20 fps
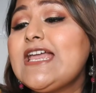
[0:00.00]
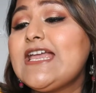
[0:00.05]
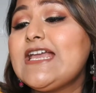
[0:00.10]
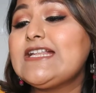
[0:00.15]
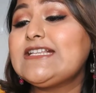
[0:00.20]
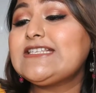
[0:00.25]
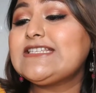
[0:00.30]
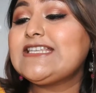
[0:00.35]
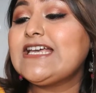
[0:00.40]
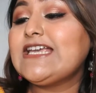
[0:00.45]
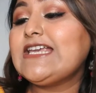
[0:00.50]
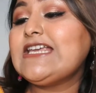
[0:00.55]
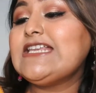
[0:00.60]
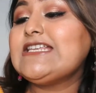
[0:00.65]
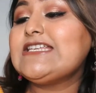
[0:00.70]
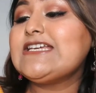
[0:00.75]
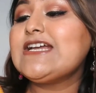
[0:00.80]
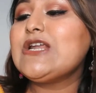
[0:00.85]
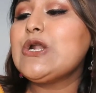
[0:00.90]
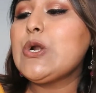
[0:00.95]
It's the
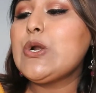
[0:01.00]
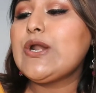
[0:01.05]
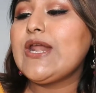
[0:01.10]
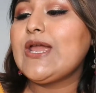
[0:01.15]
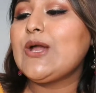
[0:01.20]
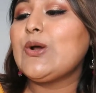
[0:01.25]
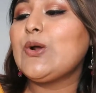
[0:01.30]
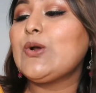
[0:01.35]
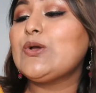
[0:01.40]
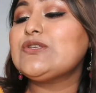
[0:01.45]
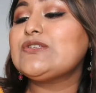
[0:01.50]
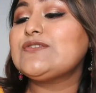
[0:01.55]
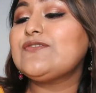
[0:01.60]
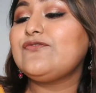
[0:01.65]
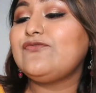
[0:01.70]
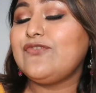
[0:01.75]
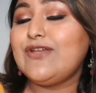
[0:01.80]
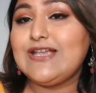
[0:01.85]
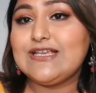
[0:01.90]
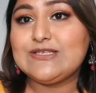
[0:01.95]
Indian
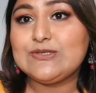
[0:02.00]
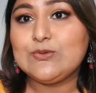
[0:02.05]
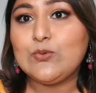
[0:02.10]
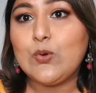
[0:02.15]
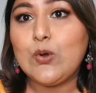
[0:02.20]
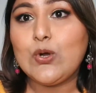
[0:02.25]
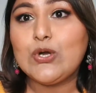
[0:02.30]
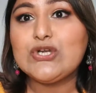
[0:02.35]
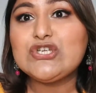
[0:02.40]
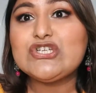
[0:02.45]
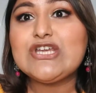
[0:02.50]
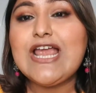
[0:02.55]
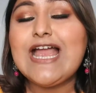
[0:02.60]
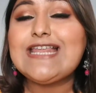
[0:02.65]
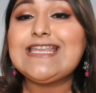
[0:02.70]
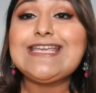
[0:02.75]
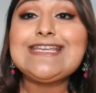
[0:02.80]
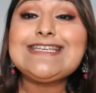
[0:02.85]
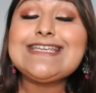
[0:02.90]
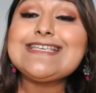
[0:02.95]
Rayos face wash
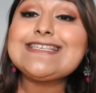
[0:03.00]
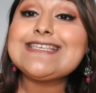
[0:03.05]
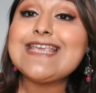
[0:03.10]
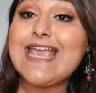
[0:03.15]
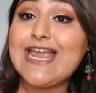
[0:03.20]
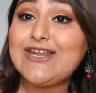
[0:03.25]
and it is